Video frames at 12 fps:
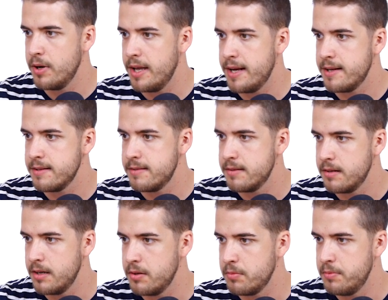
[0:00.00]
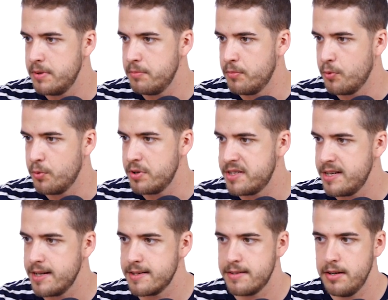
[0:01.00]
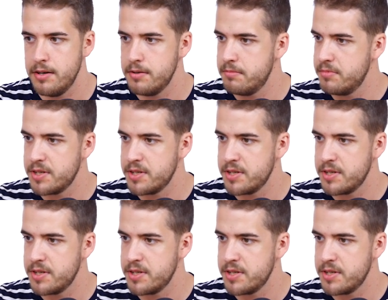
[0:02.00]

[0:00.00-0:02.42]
we'll add a little bit more text here,